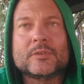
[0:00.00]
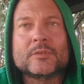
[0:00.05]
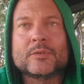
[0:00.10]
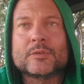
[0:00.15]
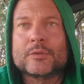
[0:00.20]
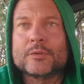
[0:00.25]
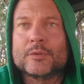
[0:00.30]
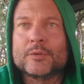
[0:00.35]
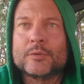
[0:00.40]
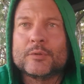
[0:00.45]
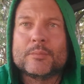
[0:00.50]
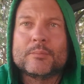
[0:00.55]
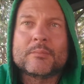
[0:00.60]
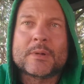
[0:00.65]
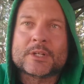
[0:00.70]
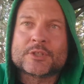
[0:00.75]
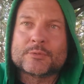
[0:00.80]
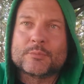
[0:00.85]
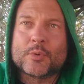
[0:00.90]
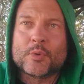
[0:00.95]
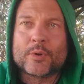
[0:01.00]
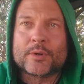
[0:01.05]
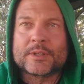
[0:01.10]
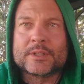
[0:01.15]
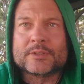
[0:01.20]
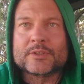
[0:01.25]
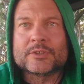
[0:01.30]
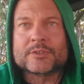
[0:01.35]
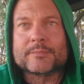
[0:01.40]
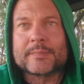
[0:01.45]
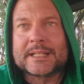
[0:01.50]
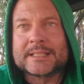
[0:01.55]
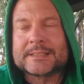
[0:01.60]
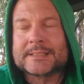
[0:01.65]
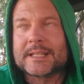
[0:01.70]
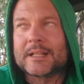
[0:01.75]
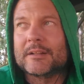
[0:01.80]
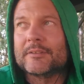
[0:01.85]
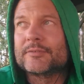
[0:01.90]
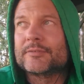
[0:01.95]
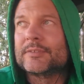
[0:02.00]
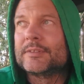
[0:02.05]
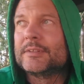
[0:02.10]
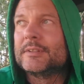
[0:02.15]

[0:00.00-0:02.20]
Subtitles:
to much more than just myself.